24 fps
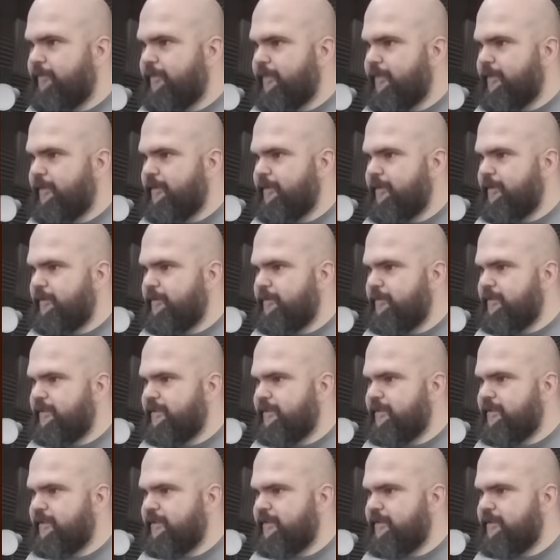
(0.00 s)
So
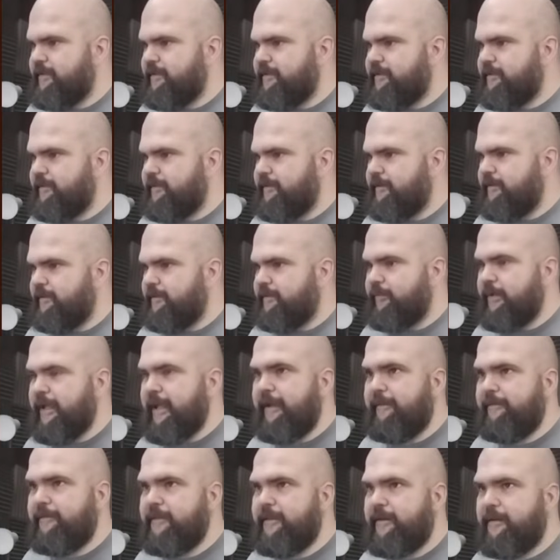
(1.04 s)
let's get started. We
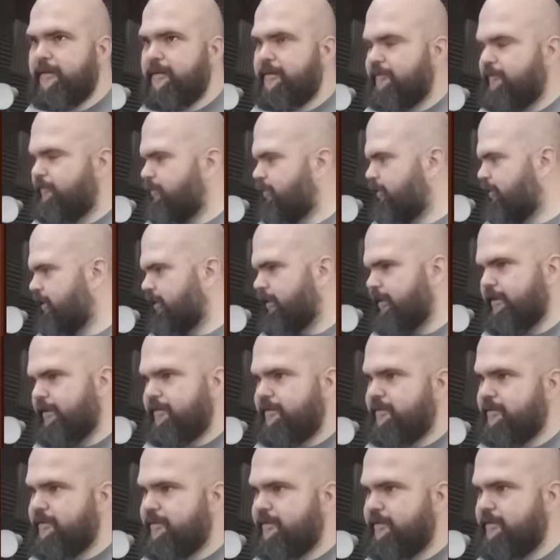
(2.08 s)
have tons of
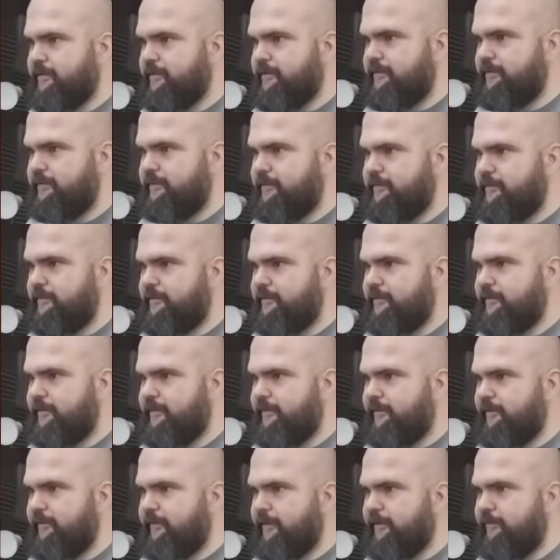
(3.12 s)
plants.
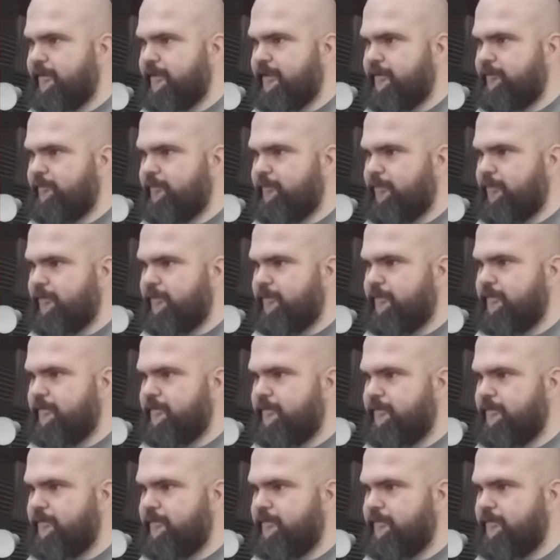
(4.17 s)
I don't think we need more.